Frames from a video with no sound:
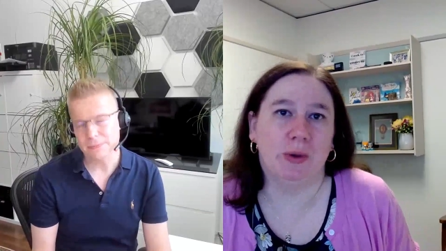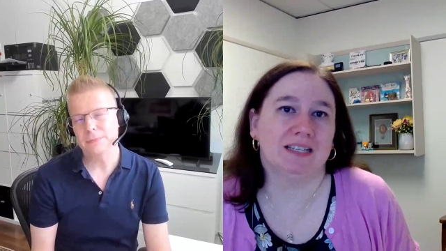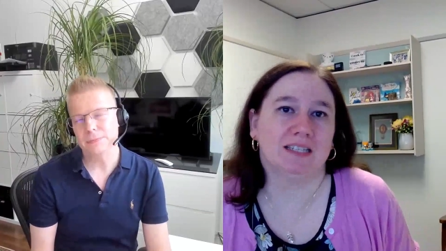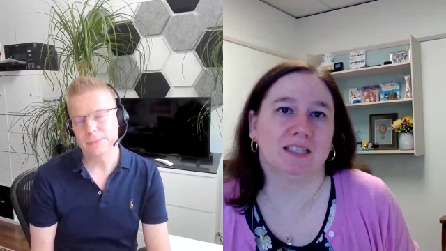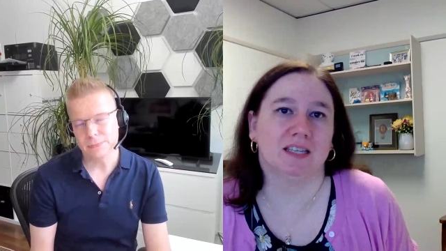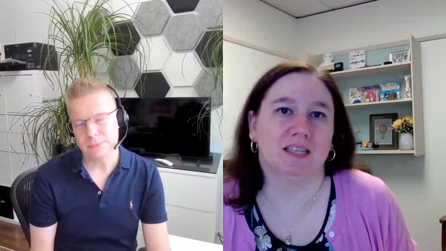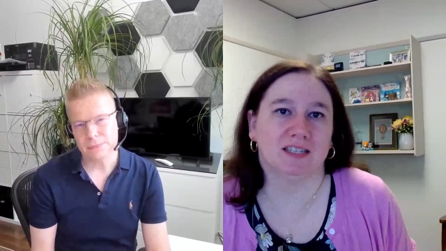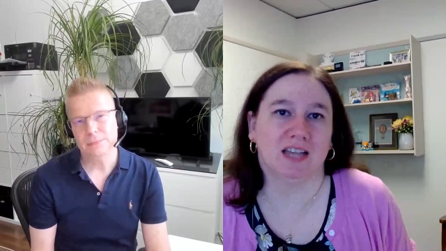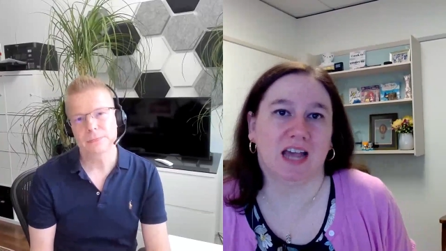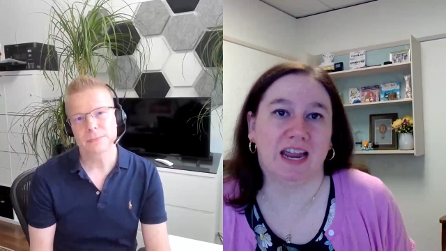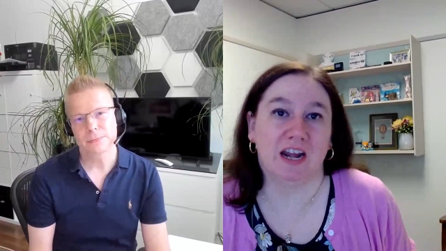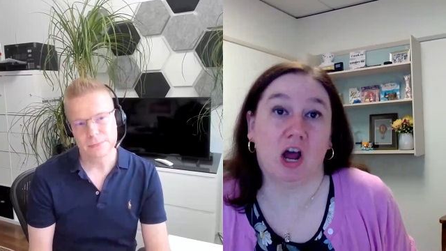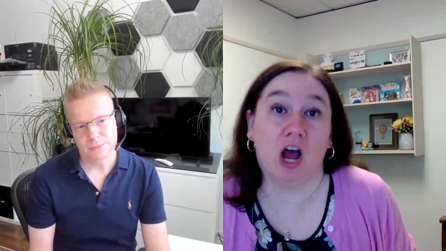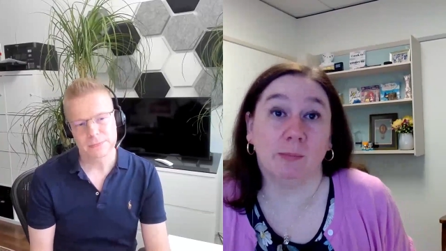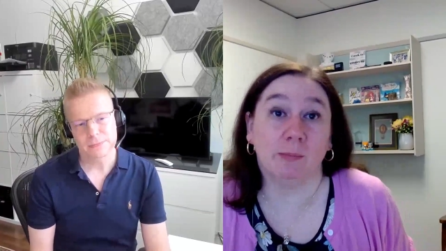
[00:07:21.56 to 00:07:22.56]
Speaker 1: you as the
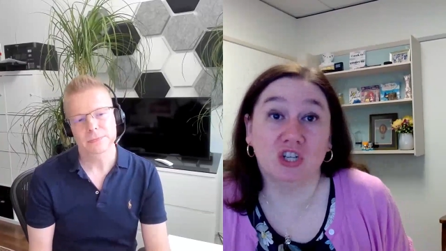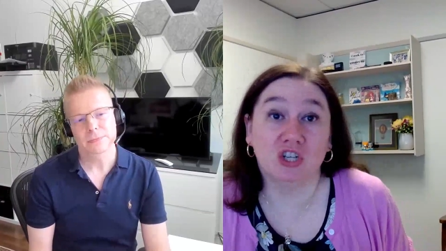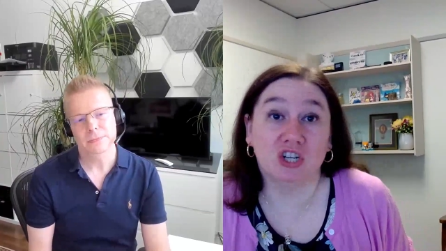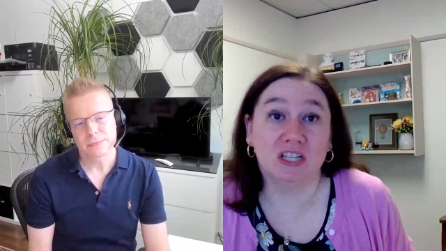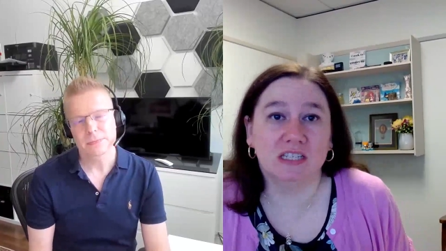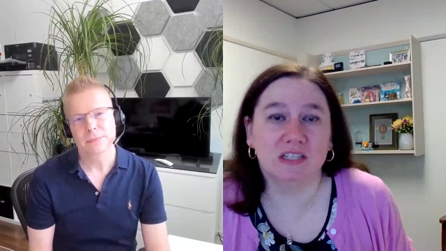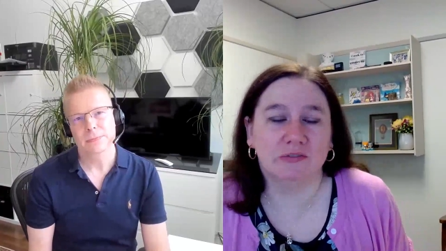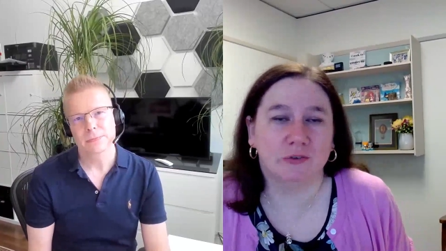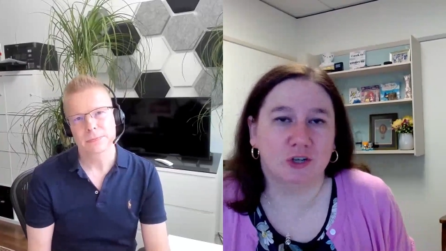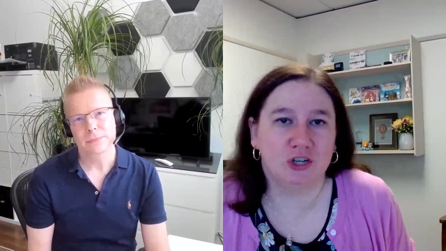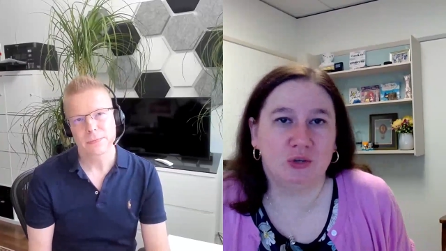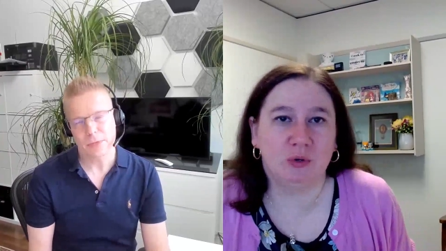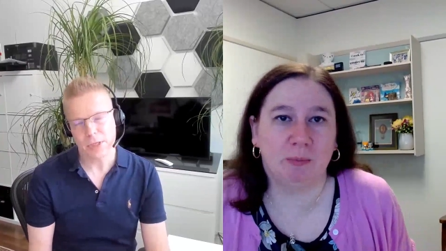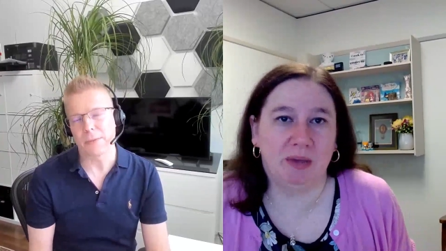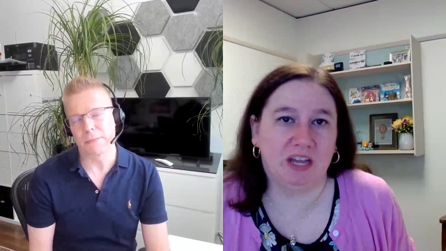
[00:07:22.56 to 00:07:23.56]
site options for
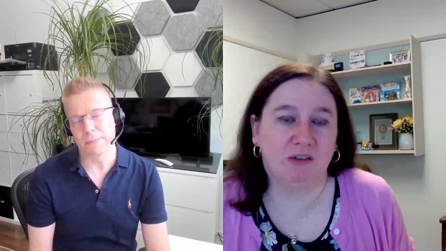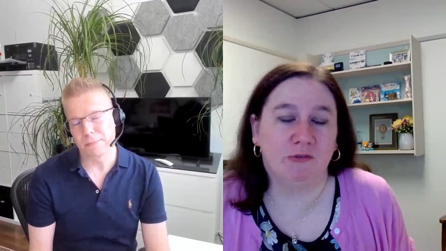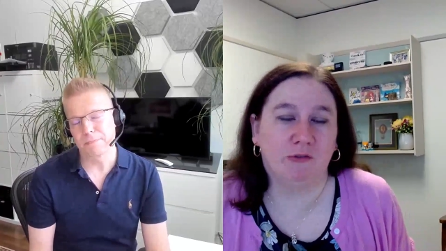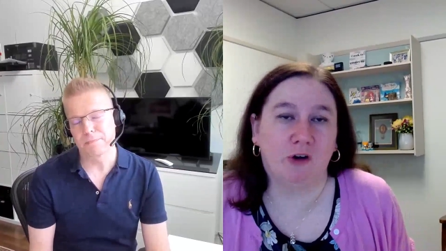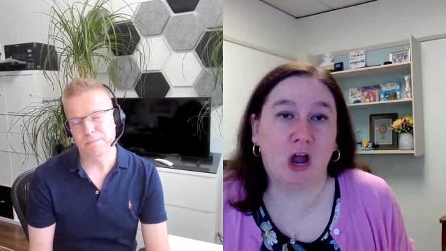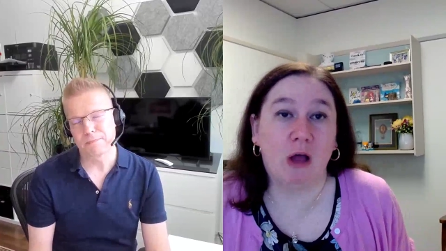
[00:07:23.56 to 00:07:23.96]
you to pick yeah.